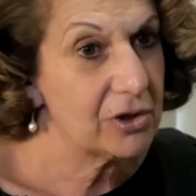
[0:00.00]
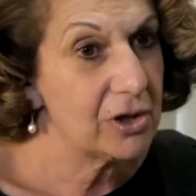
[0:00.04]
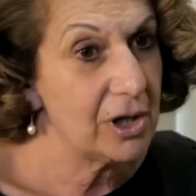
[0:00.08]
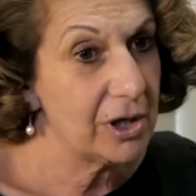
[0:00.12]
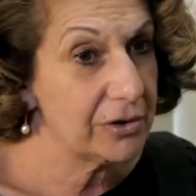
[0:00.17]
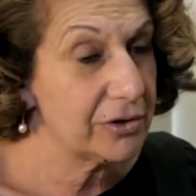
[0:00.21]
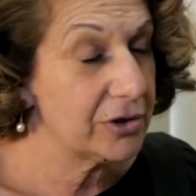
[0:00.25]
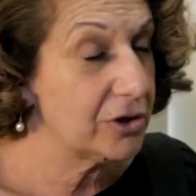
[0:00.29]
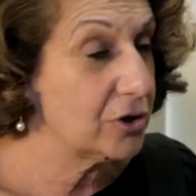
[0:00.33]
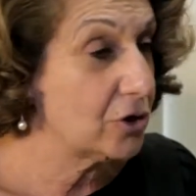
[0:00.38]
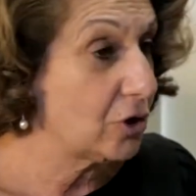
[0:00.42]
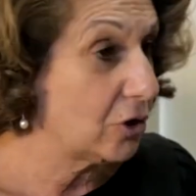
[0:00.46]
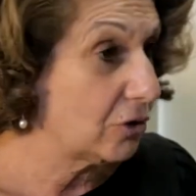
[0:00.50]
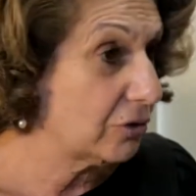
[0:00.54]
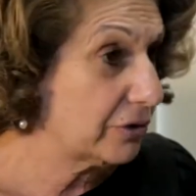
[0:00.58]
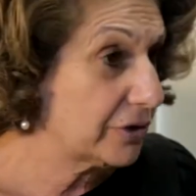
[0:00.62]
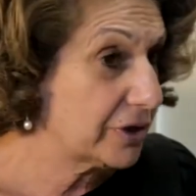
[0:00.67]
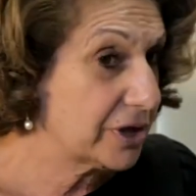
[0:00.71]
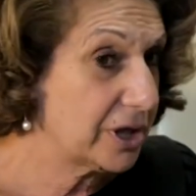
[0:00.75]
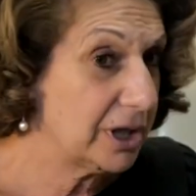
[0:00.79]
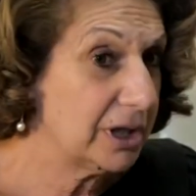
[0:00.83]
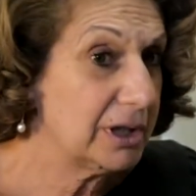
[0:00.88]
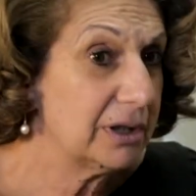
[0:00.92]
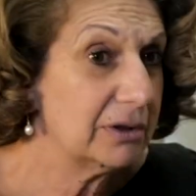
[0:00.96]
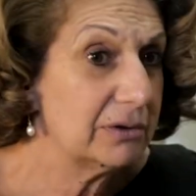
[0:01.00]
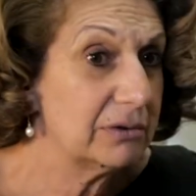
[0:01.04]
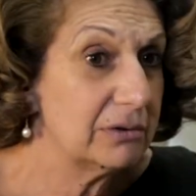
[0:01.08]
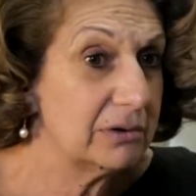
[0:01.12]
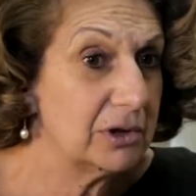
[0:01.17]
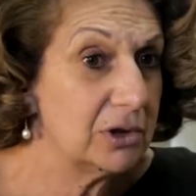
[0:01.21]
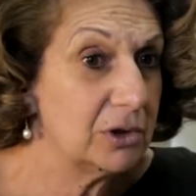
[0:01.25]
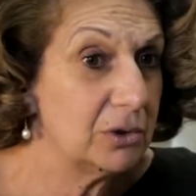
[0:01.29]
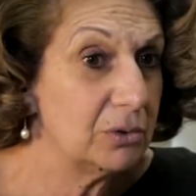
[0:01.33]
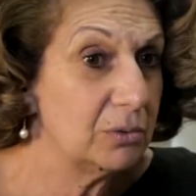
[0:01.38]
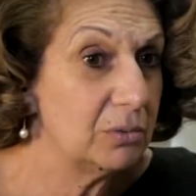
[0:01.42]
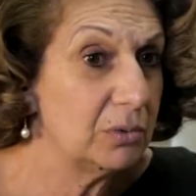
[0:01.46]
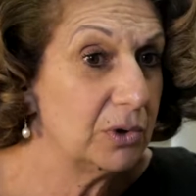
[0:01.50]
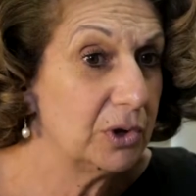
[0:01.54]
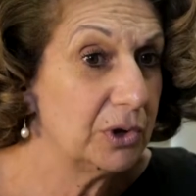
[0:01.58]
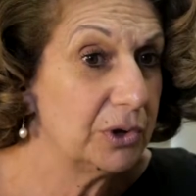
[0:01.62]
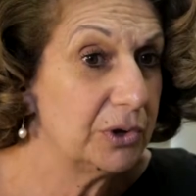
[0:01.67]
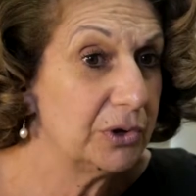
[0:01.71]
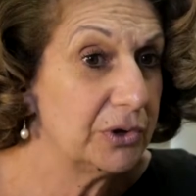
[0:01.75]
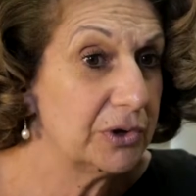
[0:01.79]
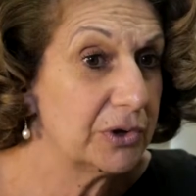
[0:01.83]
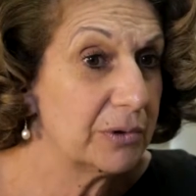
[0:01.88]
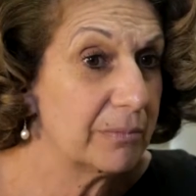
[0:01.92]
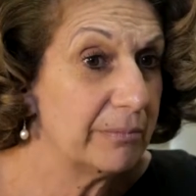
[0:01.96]
as a doctor, you
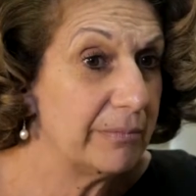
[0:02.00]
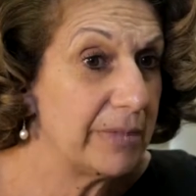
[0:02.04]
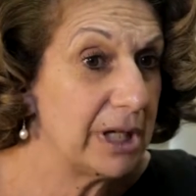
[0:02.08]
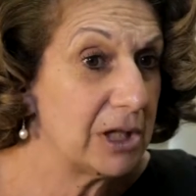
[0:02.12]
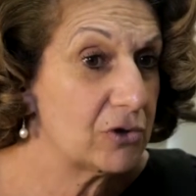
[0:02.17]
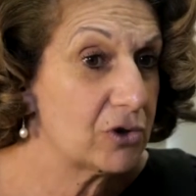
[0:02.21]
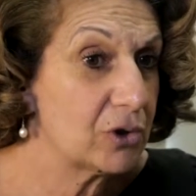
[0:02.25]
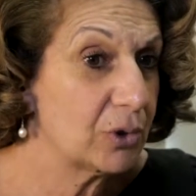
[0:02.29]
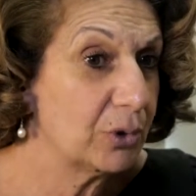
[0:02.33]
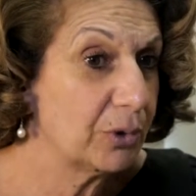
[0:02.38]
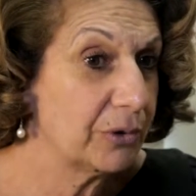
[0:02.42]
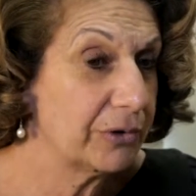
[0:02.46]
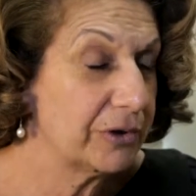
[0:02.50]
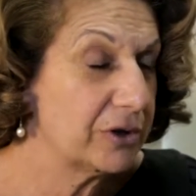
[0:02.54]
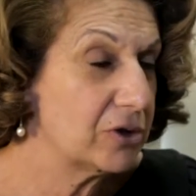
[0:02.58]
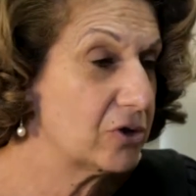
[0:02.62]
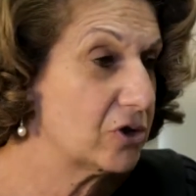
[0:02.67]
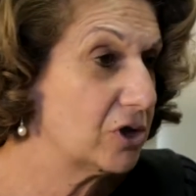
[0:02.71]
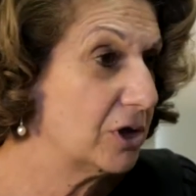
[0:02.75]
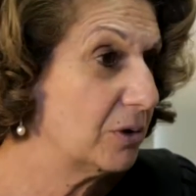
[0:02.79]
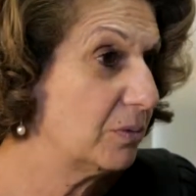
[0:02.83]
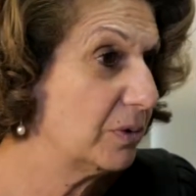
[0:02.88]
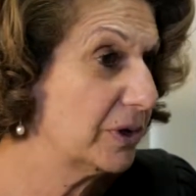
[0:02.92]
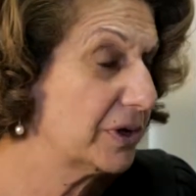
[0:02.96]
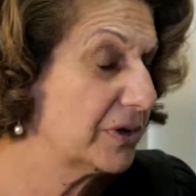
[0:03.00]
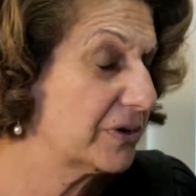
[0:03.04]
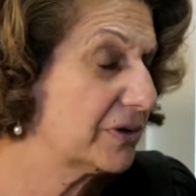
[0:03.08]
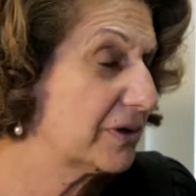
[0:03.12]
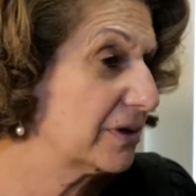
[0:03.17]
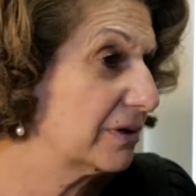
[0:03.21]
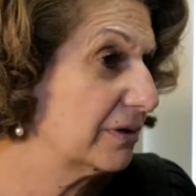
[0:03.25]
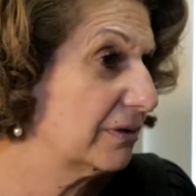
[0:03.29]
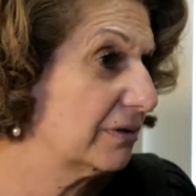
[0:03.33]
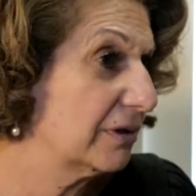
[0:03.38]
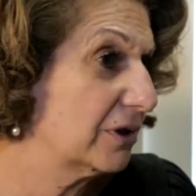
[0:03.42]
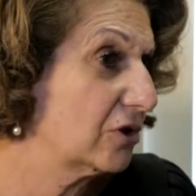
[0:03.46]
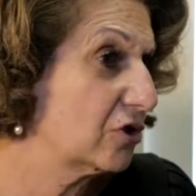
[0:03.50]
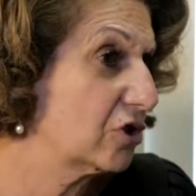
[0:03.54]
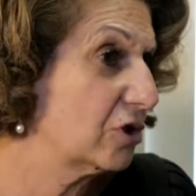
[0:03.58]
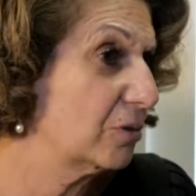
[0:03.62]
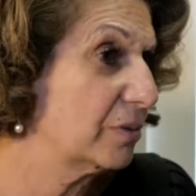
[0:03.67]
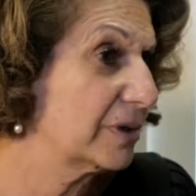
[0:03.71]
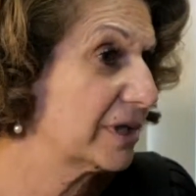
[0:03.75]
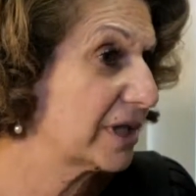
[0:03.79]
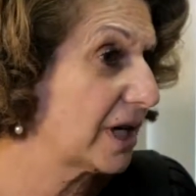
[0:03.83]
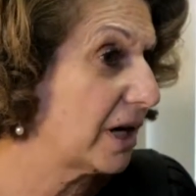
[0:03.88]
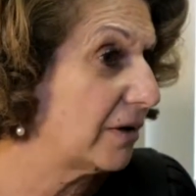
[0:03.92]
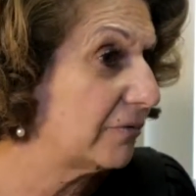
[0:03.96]
would make sure that she
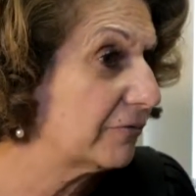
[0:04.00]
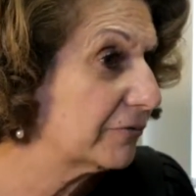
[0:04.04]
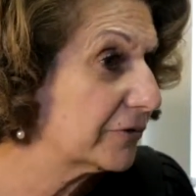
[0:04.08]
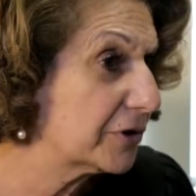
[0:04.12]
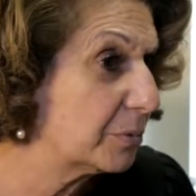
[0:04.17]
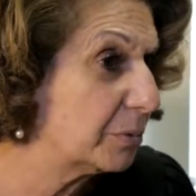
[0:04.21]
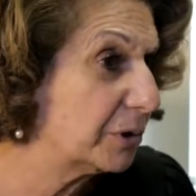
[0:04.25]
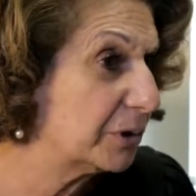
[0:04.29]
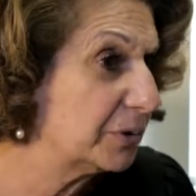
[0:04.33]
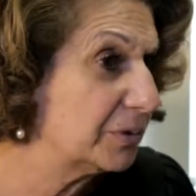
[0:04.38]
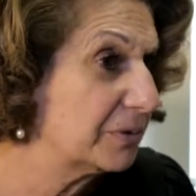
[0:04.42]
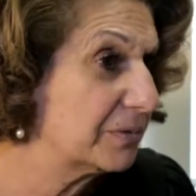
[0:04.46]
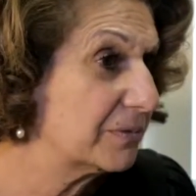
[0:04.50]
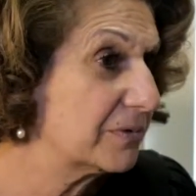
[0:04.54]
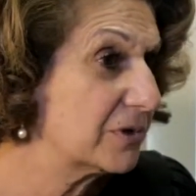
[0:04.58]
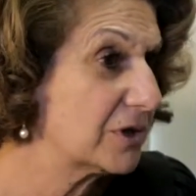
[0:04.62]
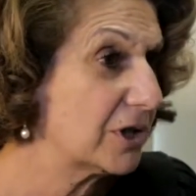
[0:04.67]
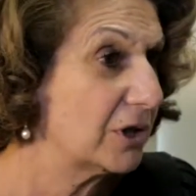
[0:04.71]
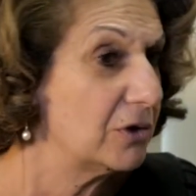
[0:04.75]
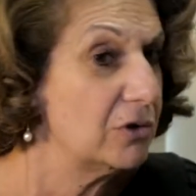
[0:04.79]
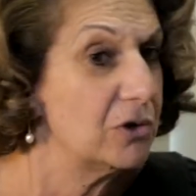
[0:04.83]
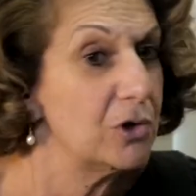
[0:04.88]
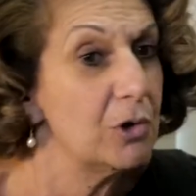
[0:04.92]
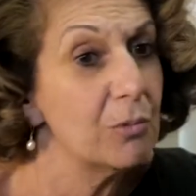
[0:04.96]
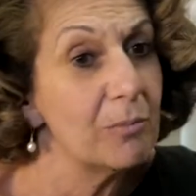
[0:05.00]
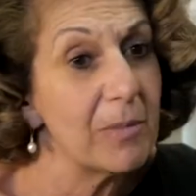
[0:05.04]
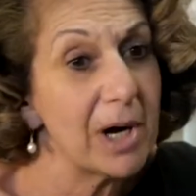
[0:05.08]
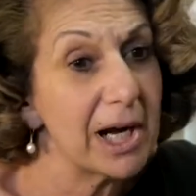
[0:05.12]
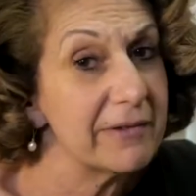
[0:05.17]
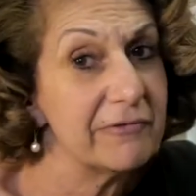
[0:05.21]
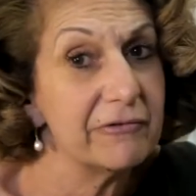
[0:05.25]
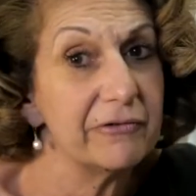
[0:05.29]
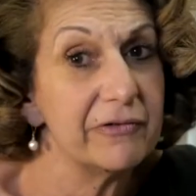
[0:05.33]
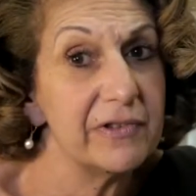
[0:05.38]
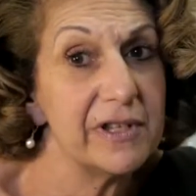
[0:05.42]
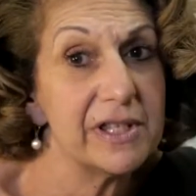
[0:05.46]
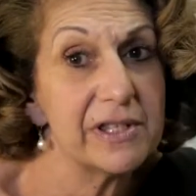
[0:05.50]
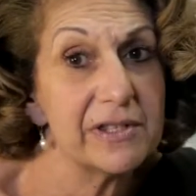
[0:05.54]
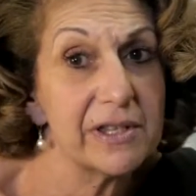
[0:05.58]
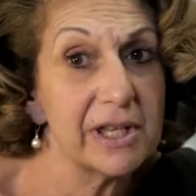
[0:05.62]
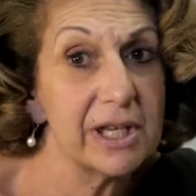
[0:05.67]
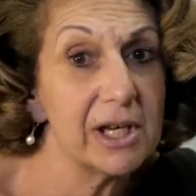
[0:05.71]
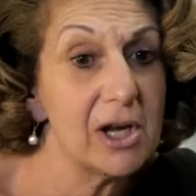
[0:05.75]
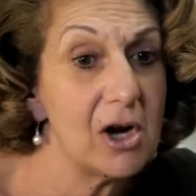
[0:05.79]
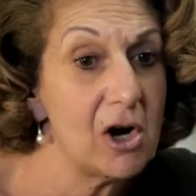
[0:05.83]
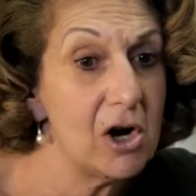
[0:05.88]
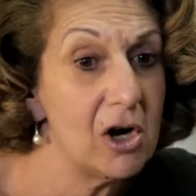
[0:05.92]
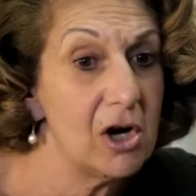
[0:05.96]
was comfortable. So you might
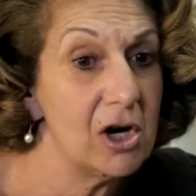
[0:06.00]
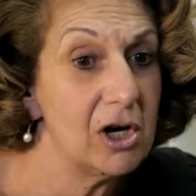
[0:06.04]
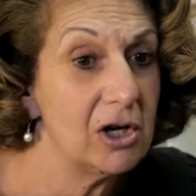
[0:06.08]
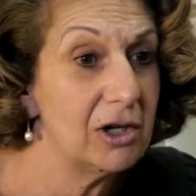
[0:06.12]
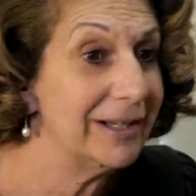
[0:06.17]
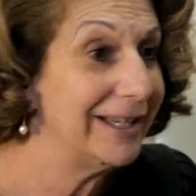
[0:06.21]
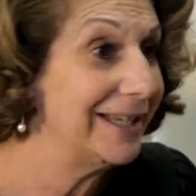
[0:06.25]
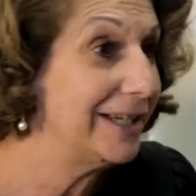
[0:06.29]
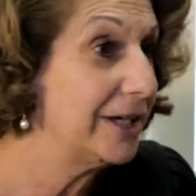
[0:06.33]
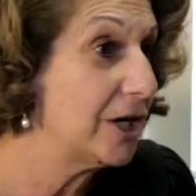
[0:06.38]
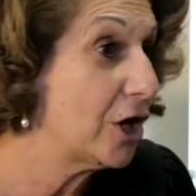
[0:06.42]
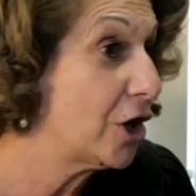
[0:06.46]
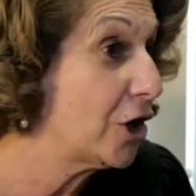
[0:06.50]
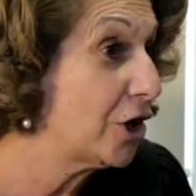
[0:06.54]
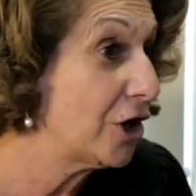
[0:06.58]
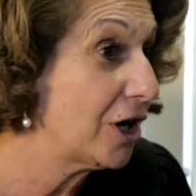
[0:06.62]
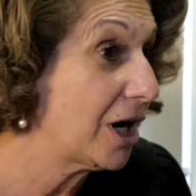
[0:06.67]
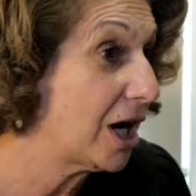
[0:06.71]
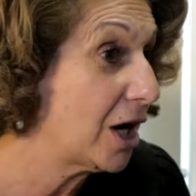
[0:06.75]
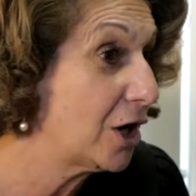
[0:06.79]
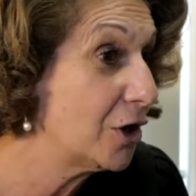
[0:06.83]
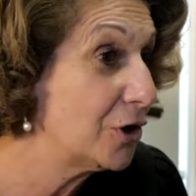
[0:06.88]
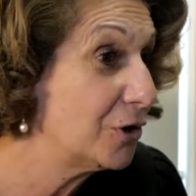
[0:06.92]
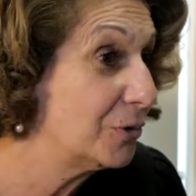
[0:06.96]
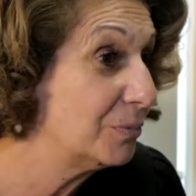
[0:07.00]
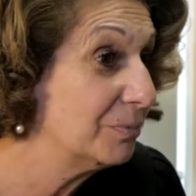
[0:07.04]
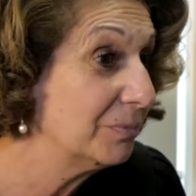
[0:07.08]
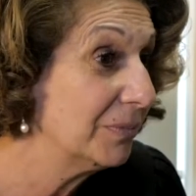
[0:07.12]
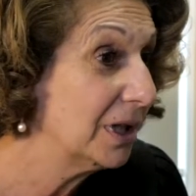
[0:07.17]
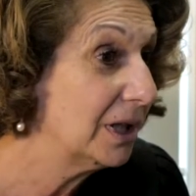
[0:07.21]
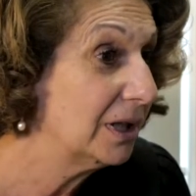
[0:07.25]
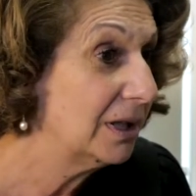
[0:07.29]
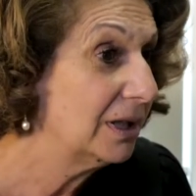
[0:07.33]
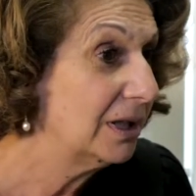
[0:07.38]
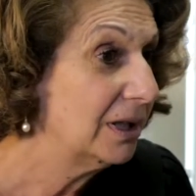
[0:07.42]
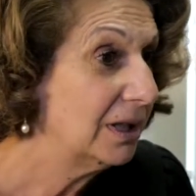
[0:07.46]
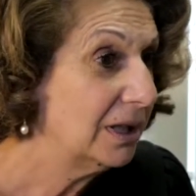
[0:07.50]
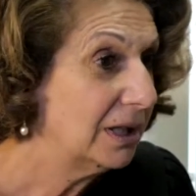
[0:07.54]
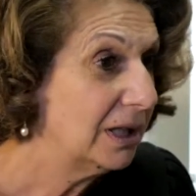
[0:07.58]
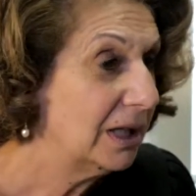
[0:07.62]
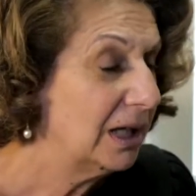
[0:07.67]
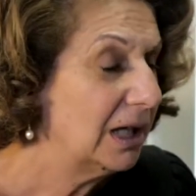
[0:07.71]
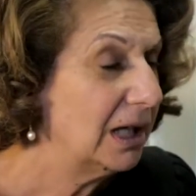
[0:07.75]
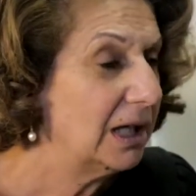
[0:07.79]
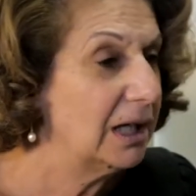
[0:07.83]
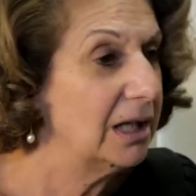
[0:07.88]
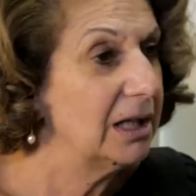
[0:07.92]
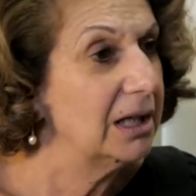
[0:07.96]
visit her in her home
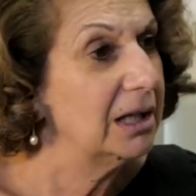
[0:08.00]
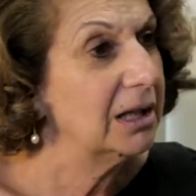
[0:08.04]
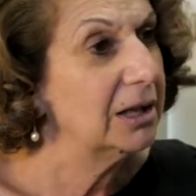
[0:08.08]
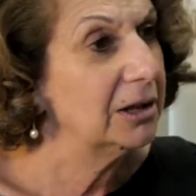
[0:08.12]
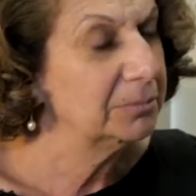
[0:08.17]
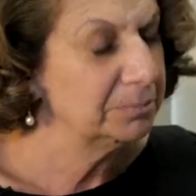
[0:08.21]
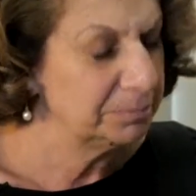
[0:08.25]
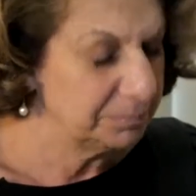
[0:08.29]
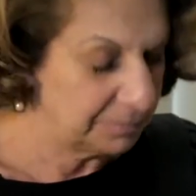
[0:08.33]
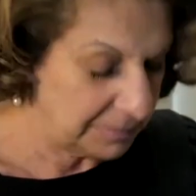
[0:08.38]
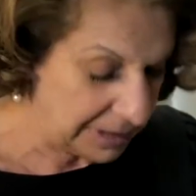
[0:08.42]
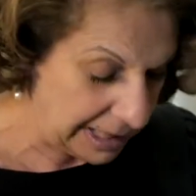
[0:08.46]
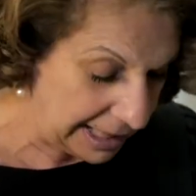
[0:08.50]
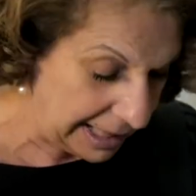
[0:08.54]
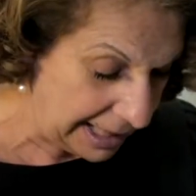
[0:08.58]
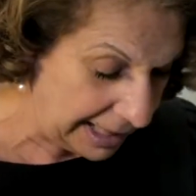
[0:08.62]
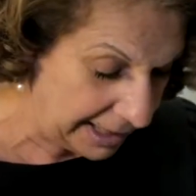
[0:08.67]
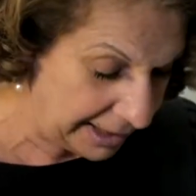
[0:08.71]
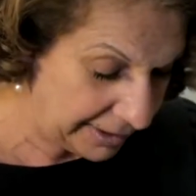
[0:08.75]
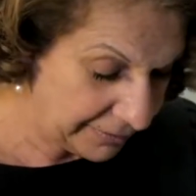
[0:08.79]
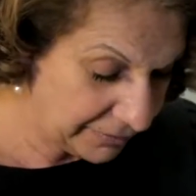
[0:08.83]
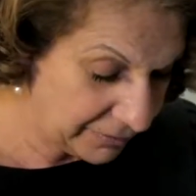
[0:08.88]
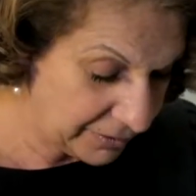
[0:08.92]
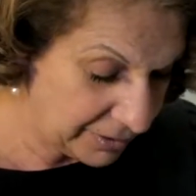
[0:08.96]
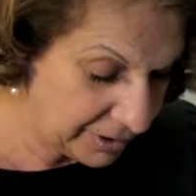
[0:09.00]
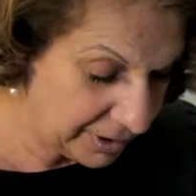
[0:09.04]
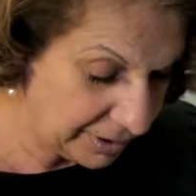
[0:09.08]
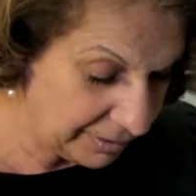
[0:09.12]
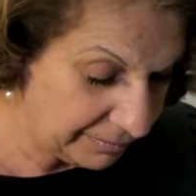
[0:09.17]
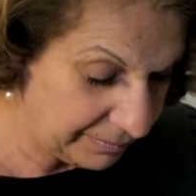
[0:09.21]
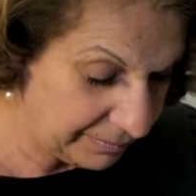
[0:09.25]
and